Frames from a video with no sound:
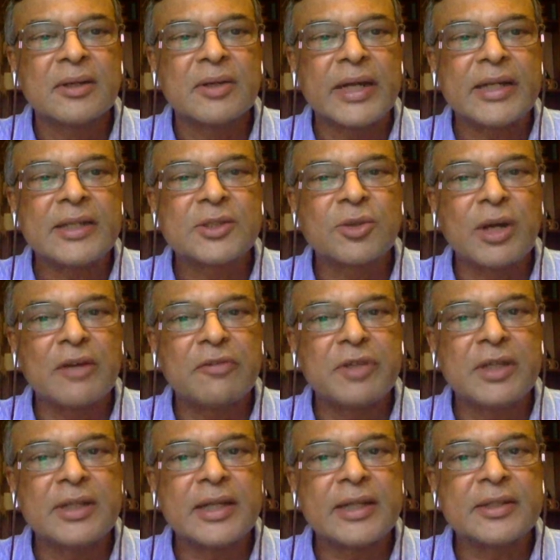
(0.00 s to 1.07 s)
right? So I
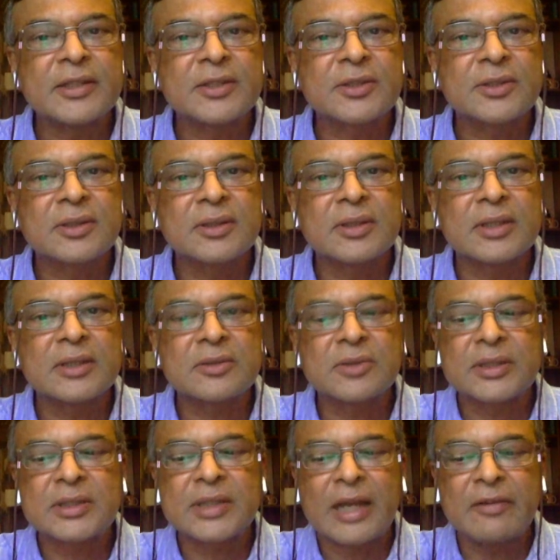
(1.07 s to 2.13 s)
feel that
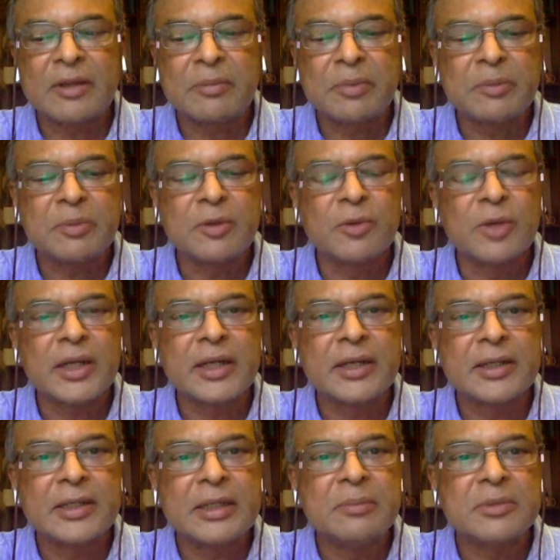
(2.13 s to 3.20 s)
this having people work
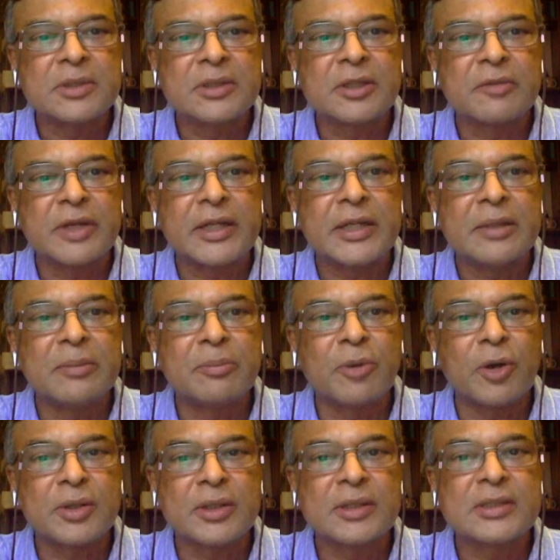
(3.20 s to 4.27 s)
in teams is a very
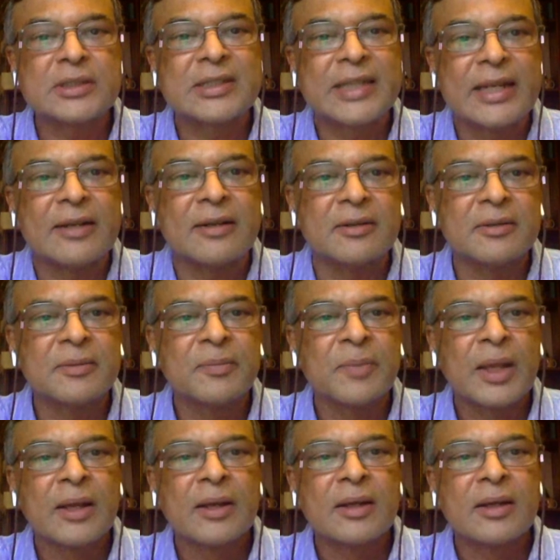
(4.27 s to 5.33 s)
important skill
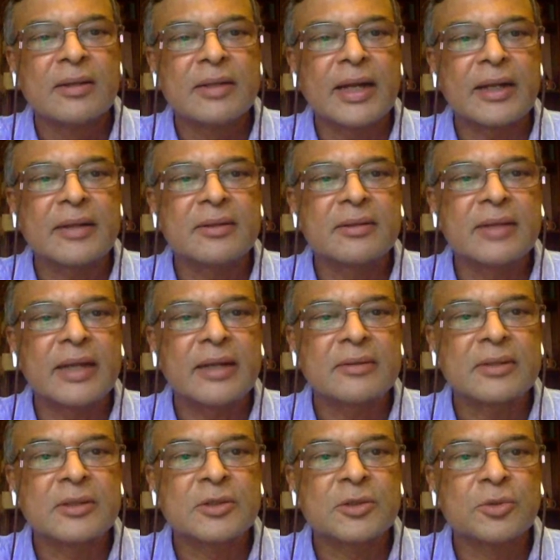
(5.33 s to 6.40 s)
that
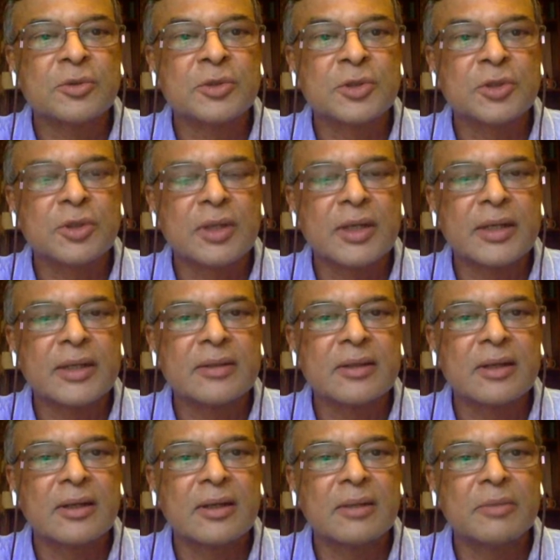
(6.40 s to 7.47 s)
the students should
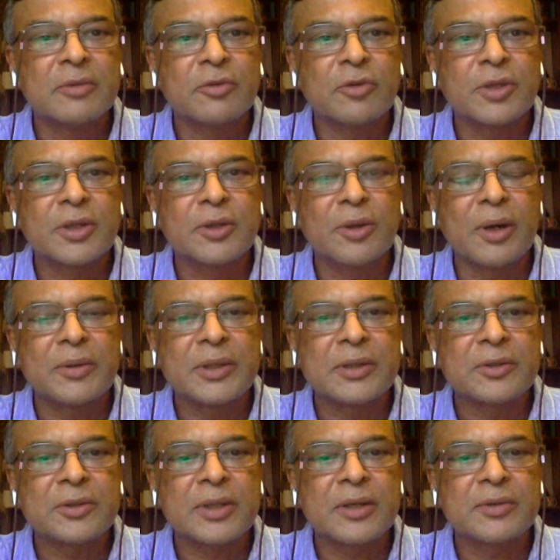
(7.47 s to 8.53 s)
learn before they go out
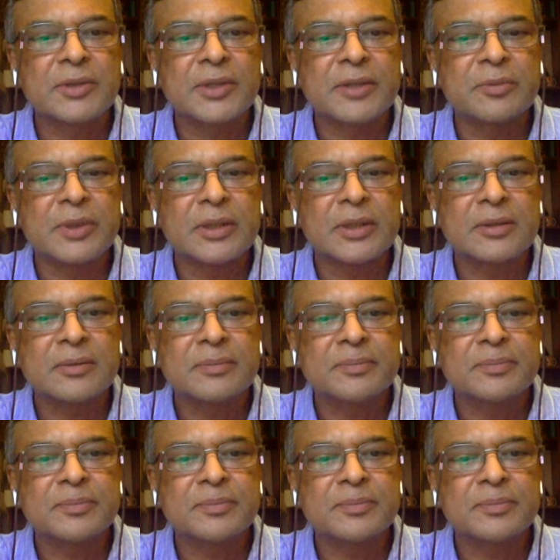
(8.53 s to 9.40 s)
into the outside world.